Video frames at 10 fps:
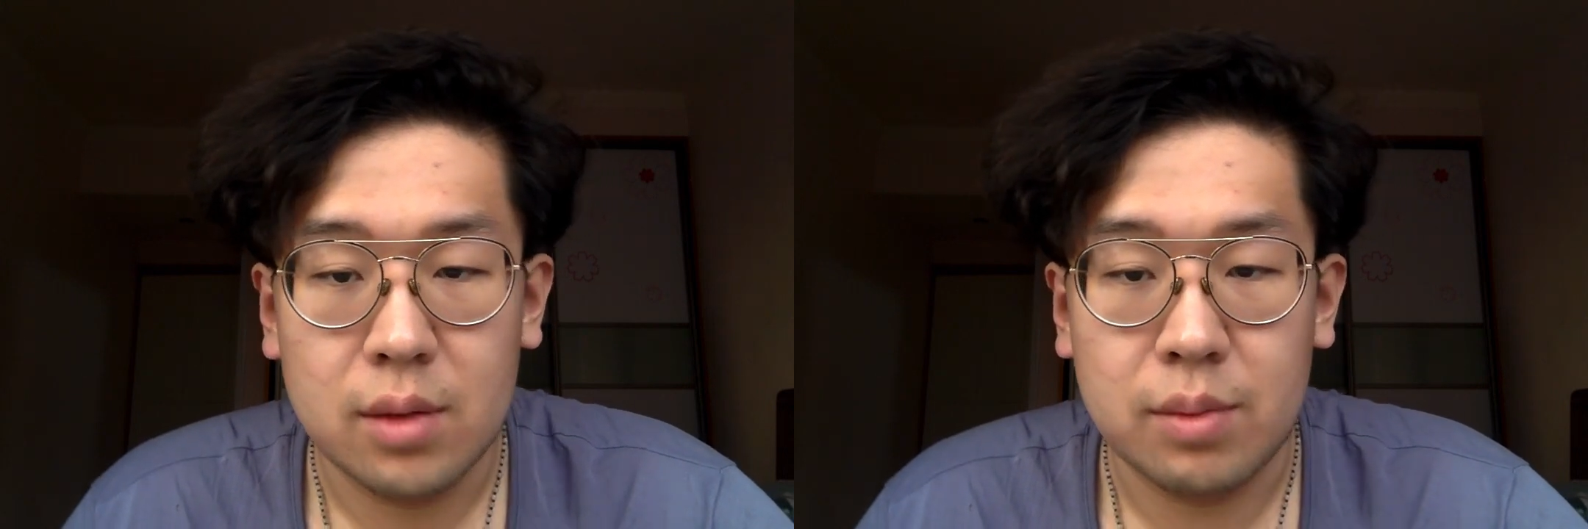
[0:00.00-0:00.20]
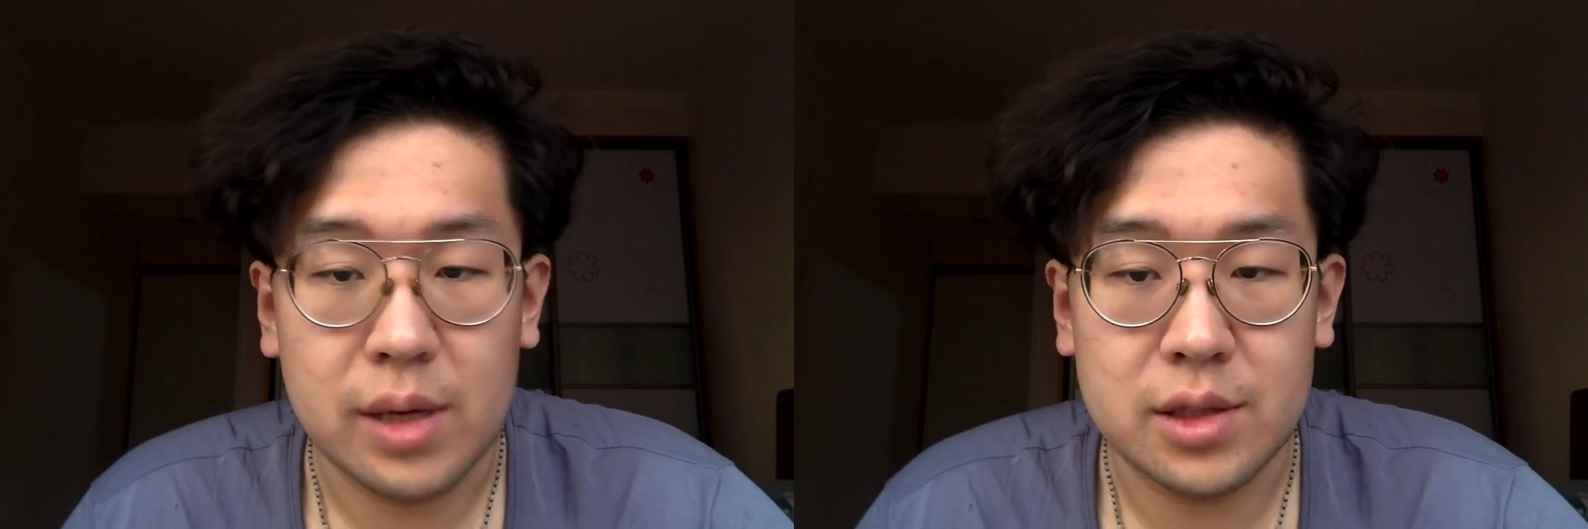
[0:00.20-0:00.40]

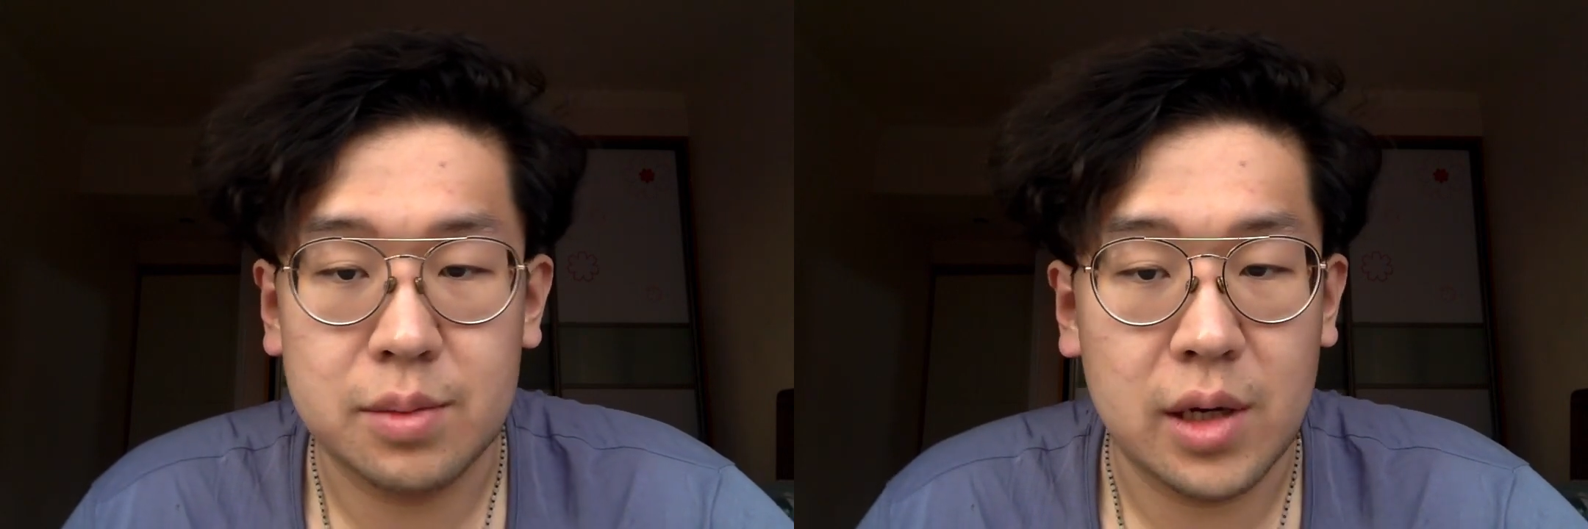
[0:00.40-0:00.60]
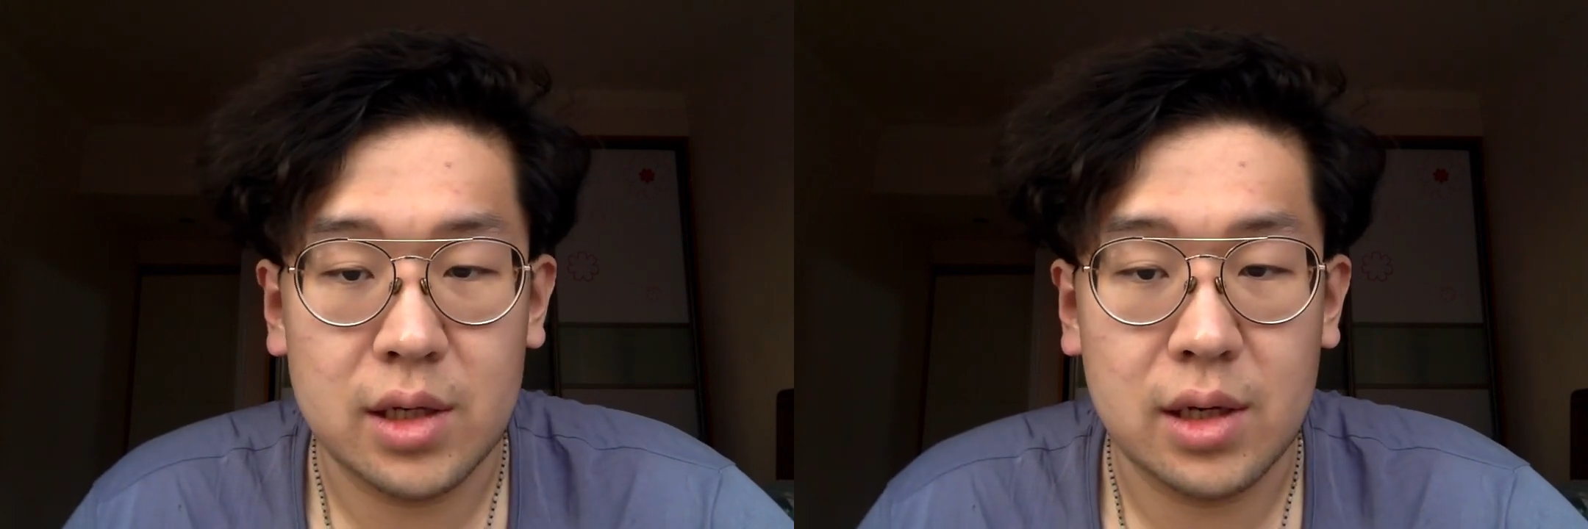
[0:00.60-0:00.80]
by
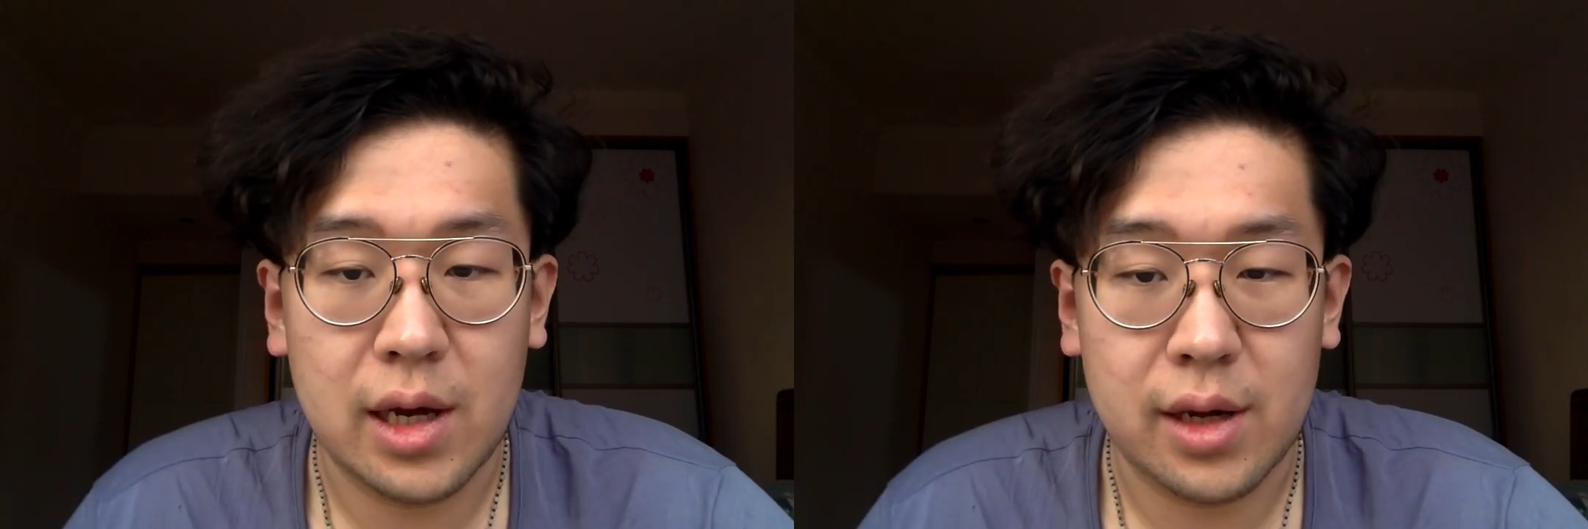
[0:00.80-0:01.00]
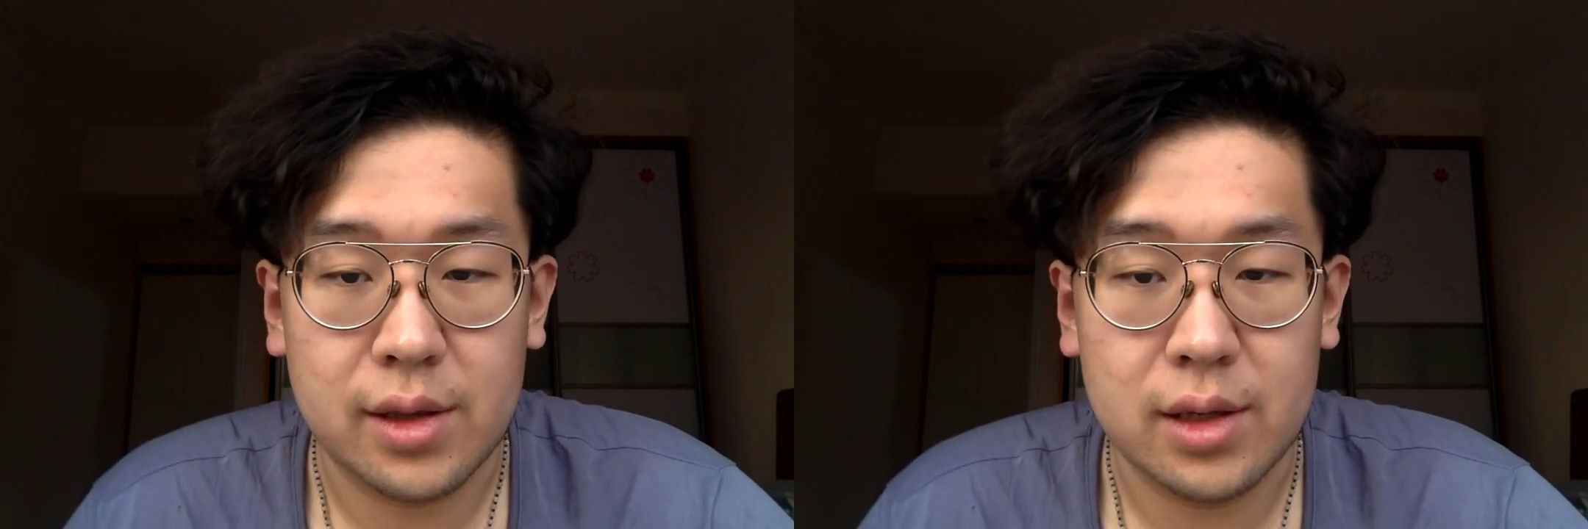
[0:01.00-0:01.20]
spotting
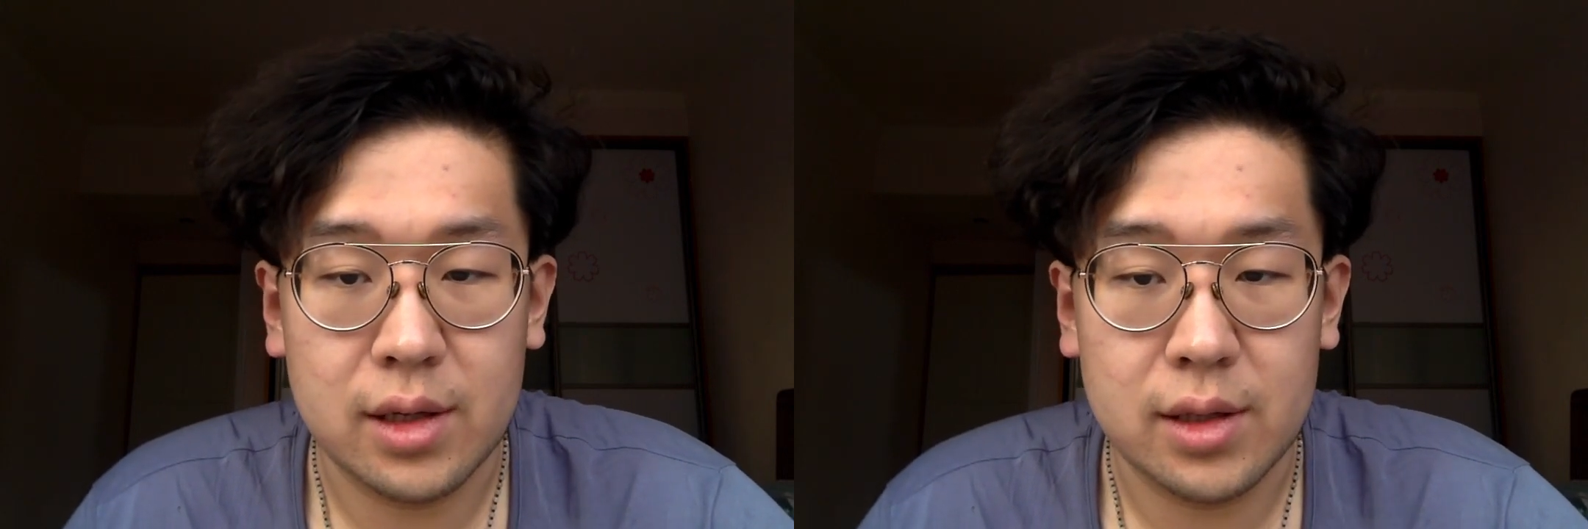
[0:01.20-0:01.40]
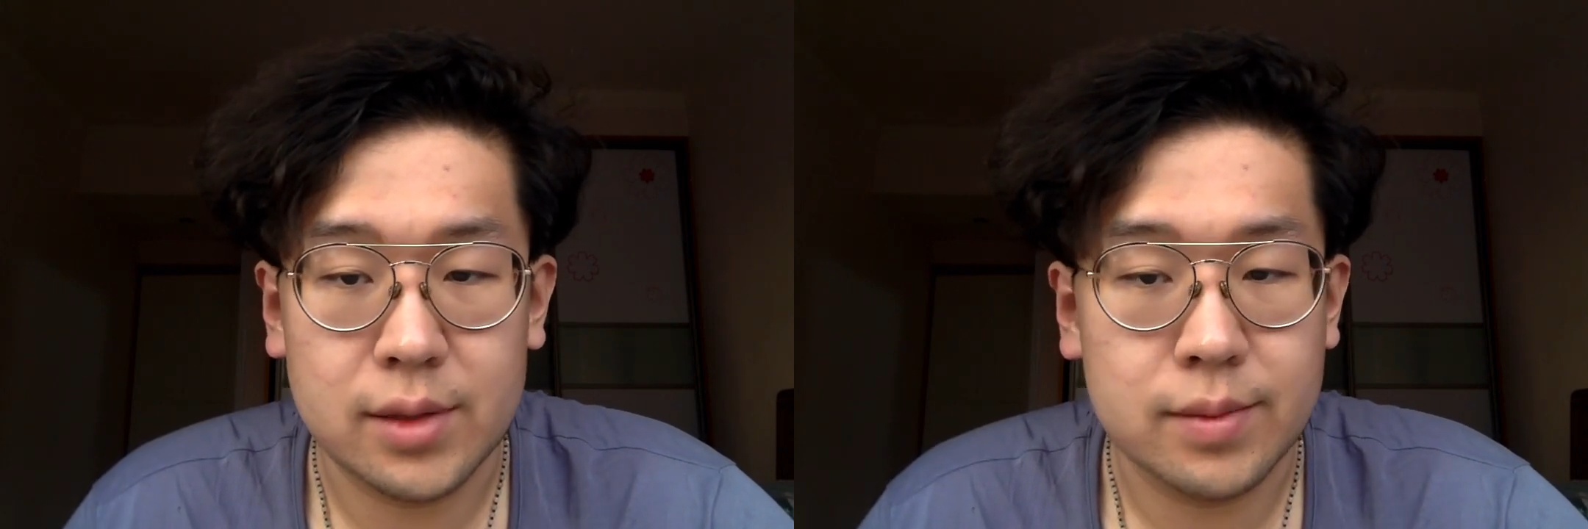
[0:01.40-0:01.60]
like
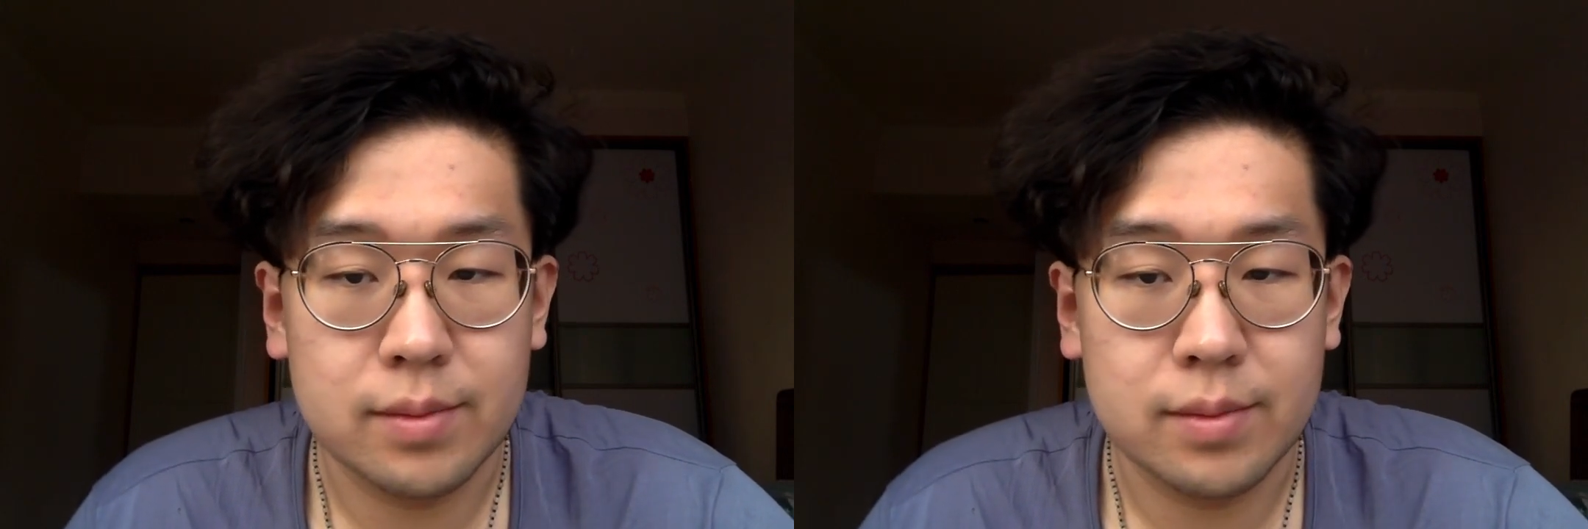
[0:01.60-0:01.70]
the